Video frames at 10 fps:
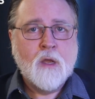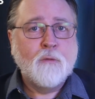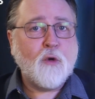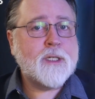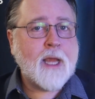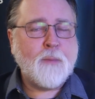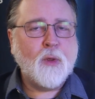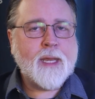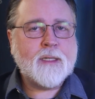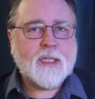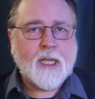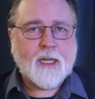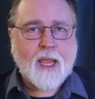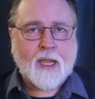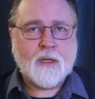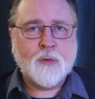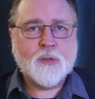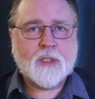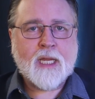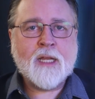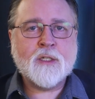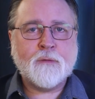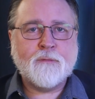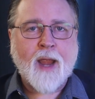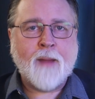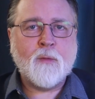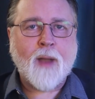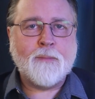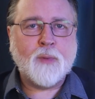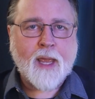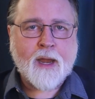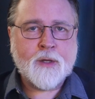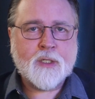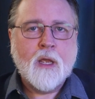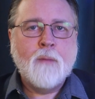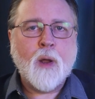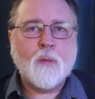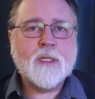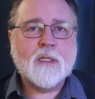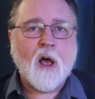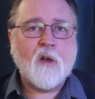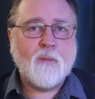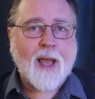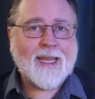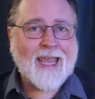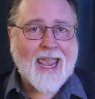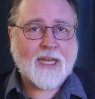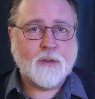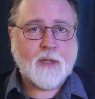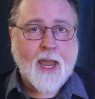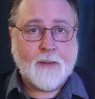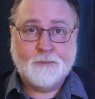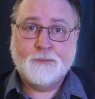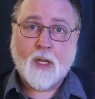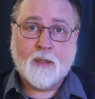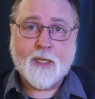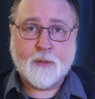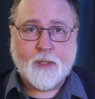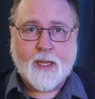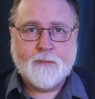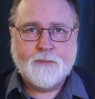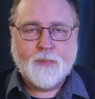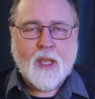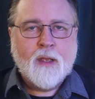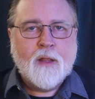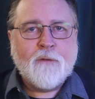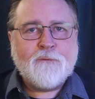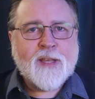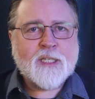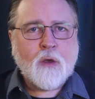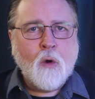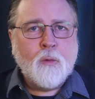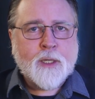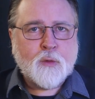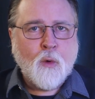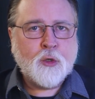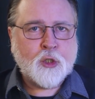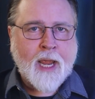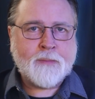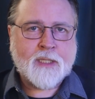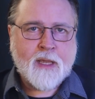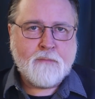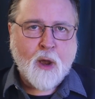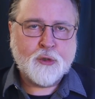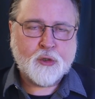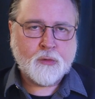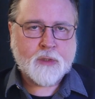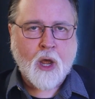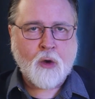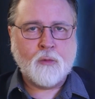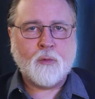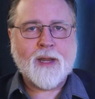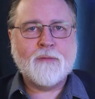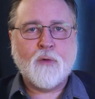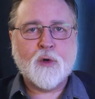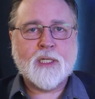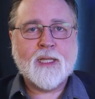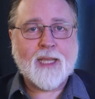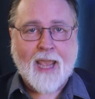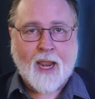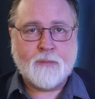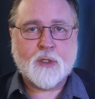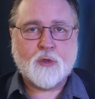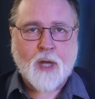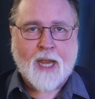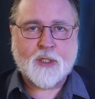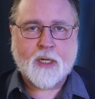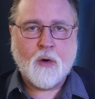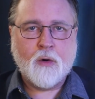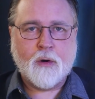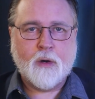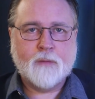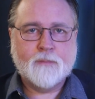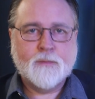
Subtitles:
For example, in 10 Candles, scenes are framed by players but resolved by candlelight, literally. The physical ritual shapes the emotional tone, reinforcing the game's tragic horror.